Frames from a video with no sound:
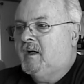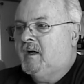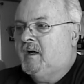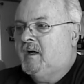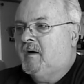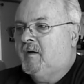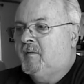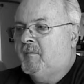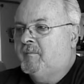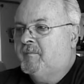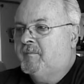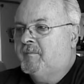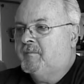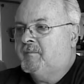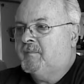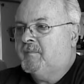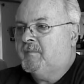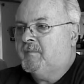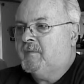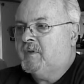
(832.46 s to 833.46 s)
Um,
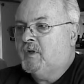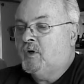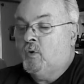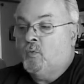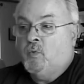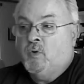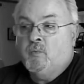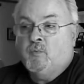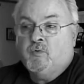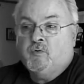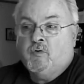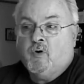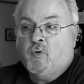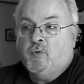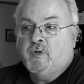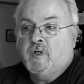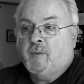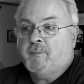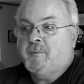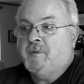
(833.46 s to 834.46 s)
you know, when
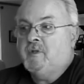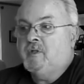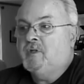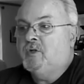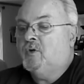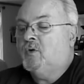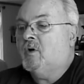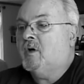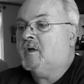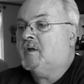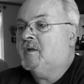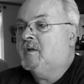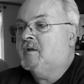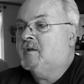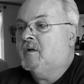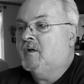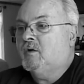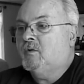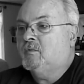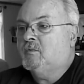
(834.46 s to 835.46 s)
growing up in New York,
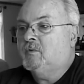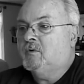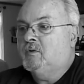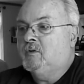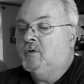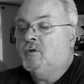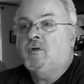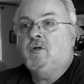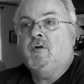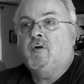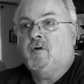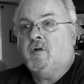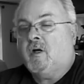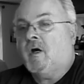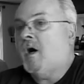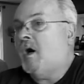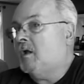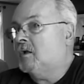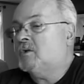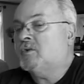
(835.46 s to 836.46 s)
you know, you can go to
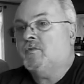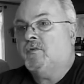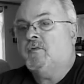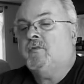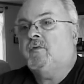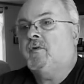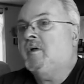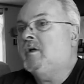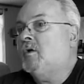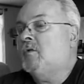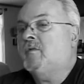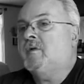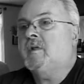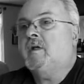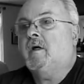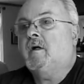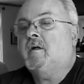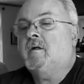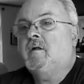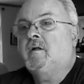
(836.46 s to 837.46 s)
college for free over
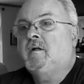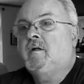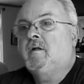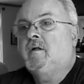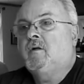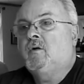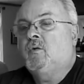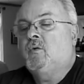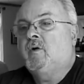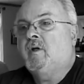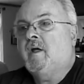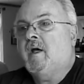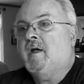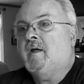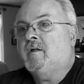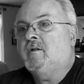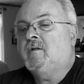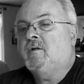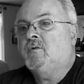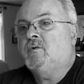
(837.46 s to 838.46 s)
there. Yes. All you
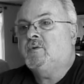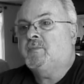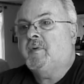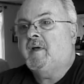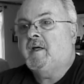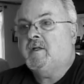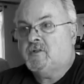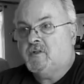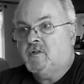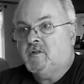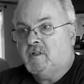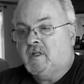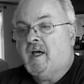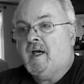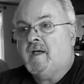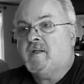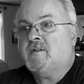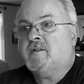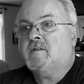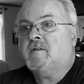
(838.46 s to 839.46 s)
had to do was pass your
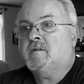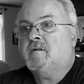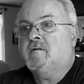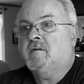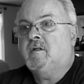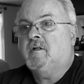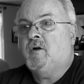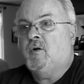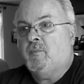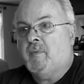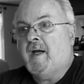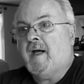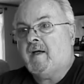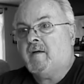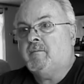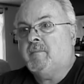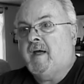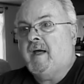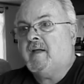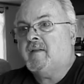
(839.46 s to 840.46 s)
tests. Mm-hmm. You know,
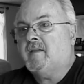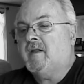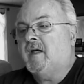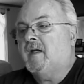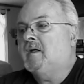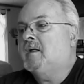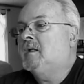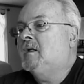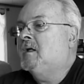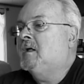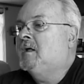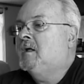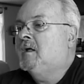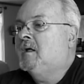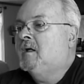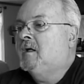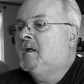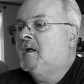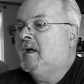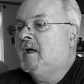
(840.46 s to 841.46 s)
back back then,
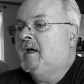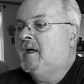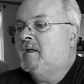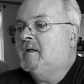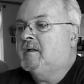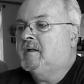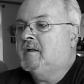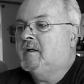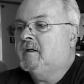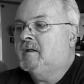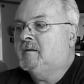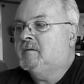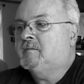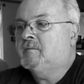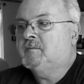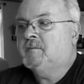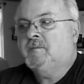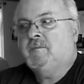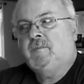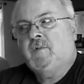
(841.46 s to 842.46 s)
and uh,
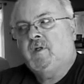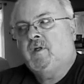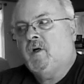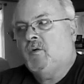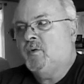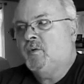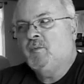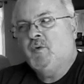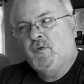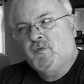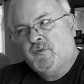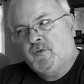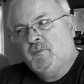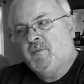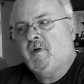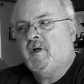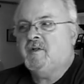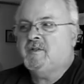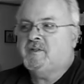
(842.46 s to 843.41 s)
you know, we moved from